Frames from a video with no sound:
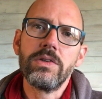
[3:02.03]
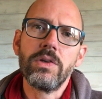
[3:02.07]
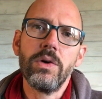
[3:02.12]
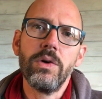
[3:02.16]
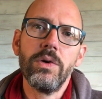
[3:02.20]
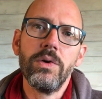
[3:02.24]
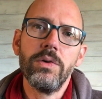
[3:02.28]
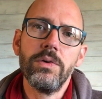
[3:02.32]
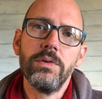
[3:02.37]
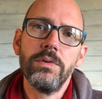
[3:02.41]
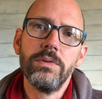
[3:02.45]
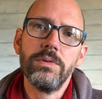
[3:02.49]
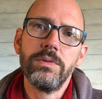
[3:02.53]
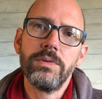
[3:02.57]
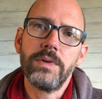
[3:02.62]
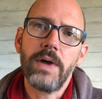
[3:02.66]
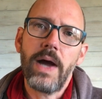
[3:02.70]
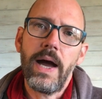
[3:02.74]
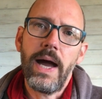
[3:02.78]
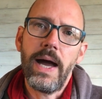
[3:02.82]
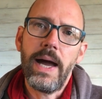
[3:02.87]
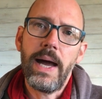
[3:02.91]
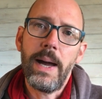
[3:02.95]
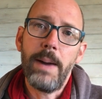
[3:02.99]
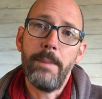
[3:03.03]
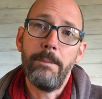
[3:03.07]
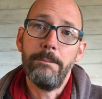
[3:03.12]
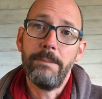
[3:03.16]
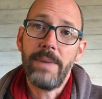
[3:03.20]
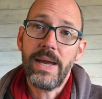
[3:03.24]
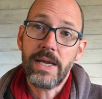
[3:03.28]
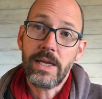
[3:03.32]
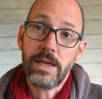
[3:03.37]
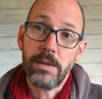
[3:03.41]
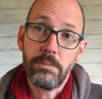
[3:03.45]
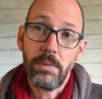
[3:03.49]
of
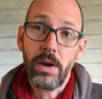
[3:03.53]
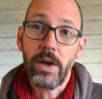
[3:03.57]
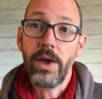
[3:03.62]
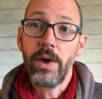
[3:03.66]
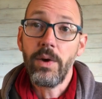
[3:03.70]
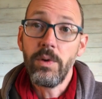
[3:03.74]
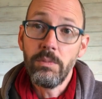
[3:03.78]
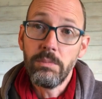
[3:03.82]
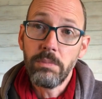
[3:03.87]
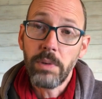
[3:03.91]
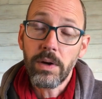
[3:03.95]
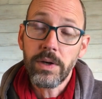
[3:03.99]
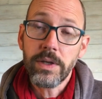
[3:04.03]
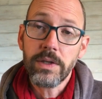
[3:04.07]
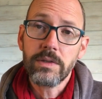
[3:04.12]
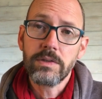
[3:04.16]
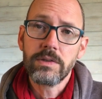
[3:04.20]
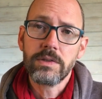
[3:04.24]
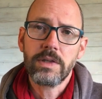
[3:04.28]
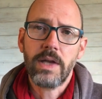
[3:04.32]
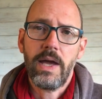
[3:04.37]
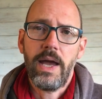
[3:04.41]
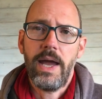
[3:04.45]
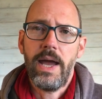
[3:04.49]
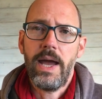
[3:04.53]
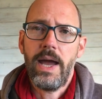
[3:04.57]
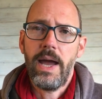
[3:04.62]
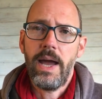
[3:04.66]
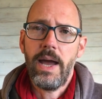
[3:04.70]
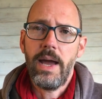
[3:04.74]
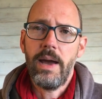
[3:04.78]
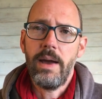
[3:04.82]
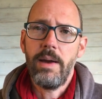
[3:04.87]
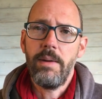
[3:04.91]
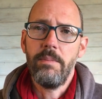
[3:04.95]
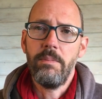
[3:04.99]
making my own bikes,
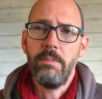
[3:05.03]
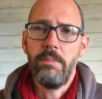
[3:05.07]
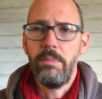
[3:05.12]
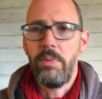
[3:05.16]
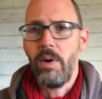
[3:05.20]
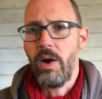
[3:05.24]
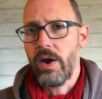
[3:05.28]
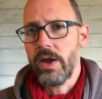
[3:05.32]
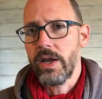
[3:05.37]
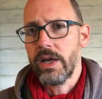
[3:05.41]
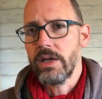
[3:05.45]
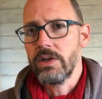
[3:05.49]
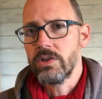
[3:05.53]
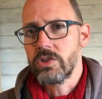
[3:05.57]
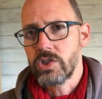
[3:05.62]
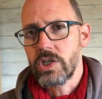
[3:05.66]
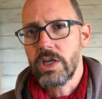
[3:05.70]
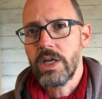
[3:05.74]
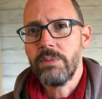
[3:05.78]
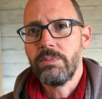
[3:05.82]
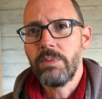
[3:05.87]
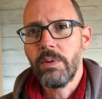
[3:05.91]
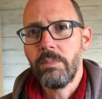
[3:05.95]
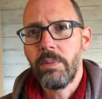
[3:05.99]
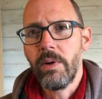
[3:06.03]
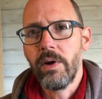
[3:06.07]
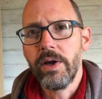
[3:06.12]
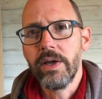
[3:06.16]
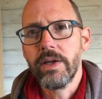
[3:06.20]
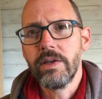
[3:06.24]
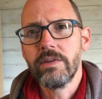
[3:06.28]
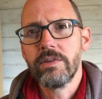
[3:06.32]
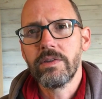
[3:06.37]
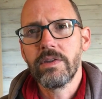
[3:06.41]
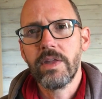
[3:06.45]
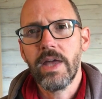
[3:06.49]
buying cheaper
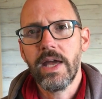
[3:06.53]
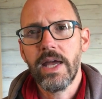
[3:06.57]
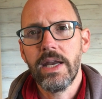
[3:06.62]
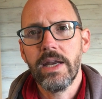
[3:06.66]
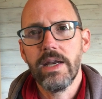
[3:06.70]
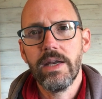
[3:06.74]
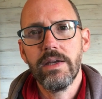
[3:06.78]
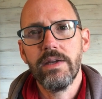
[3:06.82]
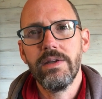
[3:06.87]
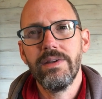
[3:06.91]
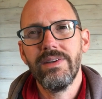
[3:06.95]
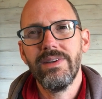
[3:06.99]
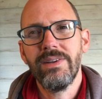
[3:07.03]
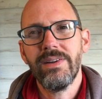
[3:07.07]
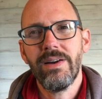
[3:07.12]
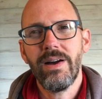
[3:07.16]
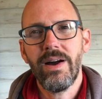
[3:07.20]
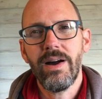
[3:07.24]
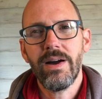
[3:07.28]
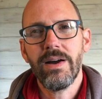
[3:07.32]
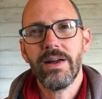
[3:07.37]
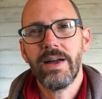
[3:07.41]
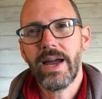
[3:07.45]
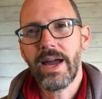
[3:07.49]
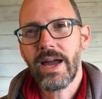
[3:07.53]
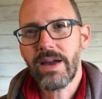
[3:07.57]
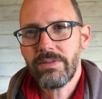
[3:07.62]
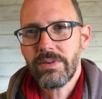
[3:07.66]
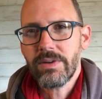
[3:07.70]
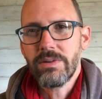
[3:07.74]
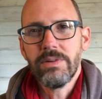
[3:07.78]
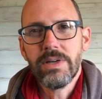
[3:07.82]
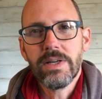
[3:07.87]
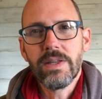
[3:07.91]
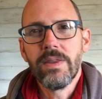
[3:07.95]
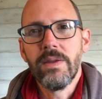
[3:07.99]
bikes, then, you know,
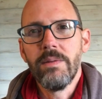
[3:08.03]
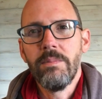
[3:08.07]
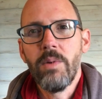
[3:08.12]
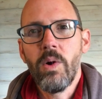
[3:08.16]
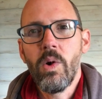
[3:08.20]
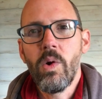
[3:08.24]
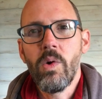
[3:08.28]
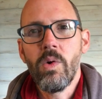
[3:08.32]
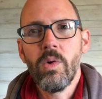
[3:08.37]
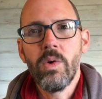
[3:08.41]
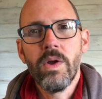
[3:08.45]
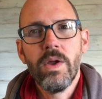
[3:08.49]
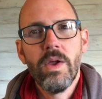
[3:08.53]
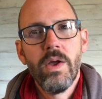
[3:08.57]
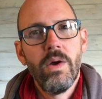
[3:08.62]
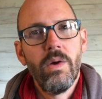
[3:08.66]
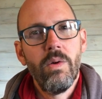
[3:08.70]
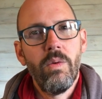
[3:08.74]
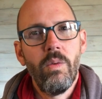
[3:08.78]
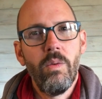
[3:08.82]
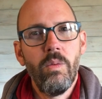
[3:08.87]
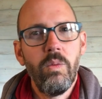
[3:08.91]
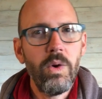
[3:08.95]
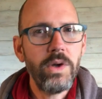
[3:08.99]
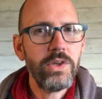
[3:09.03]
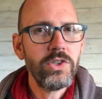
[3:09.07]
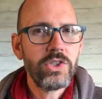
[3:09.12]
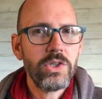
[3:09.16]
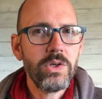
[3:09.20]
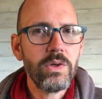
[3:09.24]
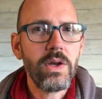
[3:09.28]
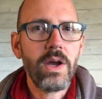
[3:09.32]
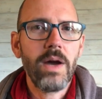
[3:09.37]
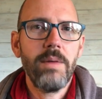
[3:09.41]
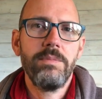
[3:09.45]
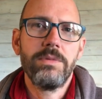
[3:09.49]
having ridden them all, once
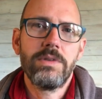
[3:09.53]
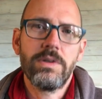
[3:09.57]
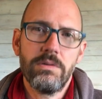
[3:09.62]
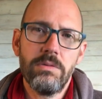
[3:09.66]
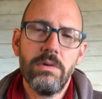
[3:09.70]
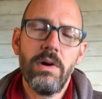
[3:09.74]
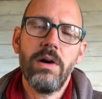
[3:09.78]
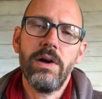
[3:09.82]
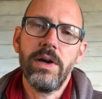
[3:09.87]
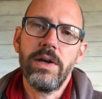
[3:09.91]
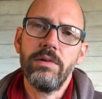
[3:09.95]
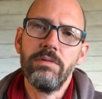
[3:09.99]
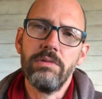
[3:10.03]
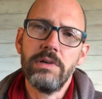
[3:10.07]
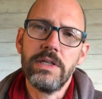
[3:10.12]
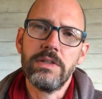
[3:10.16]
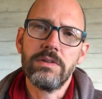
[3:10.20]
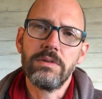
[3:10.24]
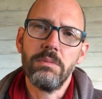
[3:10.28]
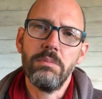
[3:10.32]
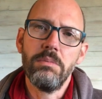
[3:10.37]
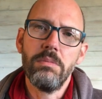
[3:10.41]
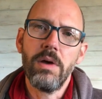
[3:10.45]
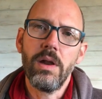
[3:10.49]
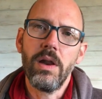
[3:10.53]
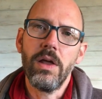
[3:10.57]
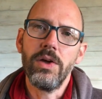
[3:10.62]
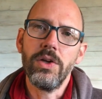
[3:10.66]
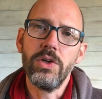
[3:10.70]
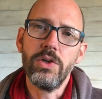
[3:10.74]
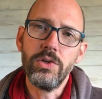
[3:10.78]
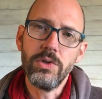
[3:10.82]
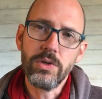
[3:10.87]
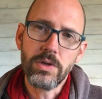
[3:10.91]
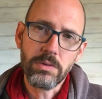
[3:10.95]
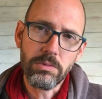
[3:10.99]
you come to ride a Riese Müller,
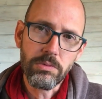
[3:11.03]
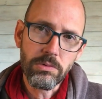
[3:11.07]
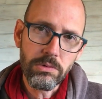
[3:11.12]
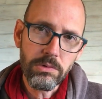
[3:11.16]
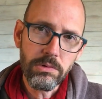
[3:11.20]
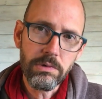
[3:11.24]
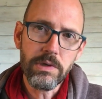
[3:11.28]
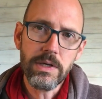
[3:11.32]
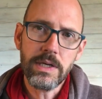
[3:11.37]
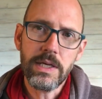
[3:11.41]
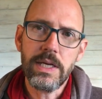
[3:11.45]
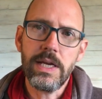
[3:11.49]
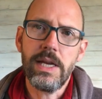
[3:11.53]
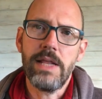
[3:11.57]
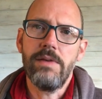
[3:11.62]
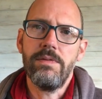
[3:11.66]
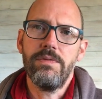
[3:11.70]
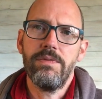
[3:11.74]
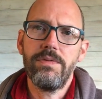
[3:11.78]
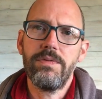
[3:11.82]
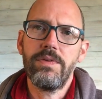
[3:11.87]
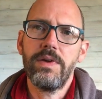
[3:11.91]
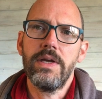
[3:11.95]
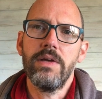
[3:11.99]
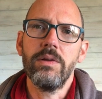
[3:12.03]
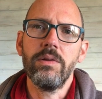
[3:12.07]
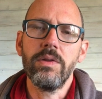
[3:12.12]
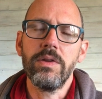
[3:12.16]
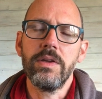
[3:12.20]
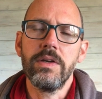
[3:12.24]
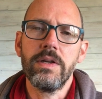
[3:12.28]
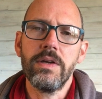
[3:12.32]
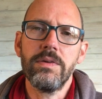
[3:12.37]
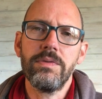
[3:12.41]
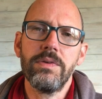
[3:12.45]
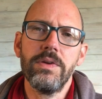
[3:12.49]
you can really feel the
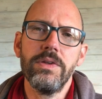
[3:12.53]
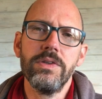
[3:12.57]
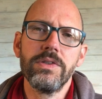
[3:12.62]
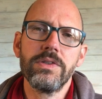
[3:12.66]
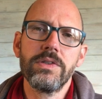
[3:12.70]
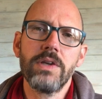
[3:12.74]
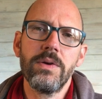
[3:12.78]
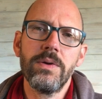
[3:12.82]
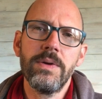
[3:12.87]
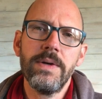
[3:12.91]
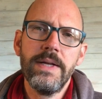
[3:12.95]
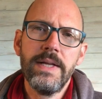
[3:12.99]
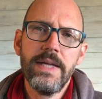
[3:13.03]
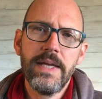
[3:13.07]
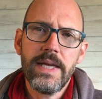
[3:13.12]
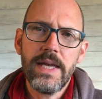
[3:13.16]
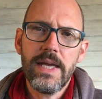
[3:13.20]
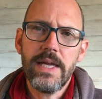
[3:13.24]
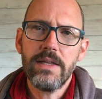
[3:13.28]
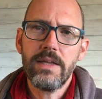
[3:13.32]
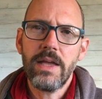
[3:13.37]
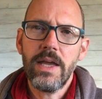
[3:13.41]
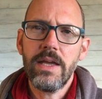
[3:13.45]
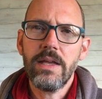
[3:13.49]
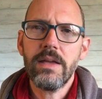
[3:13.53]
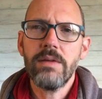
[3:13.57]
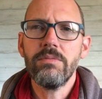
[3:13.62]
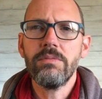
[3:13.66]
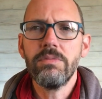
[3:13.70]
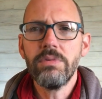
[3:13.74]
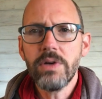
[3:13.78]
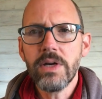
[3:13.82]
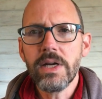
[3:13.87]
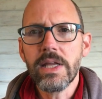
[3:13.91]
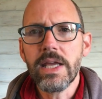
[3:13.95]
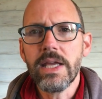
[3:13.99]
difference. So it
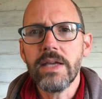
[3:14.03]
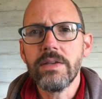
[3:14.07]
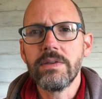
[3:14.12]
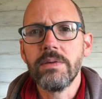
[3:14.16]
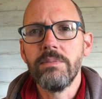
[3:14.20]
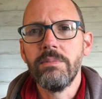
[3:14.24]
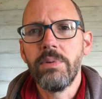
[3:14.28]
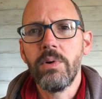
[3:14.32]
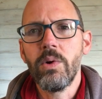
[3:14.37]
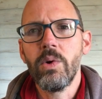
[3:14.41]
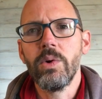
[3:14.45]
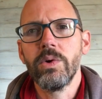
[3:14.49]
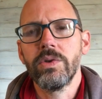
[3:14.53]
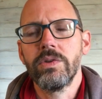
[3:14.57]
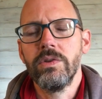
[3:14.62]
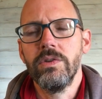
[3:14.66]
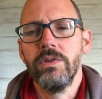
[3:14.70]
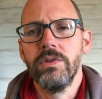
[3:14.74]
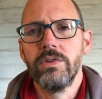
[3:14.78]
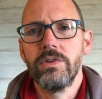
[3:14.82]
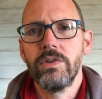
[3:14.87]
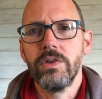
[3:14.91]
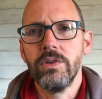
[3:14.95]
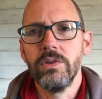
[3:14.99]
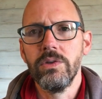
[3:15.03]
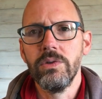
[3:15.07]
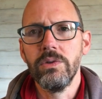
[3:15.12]
really is important to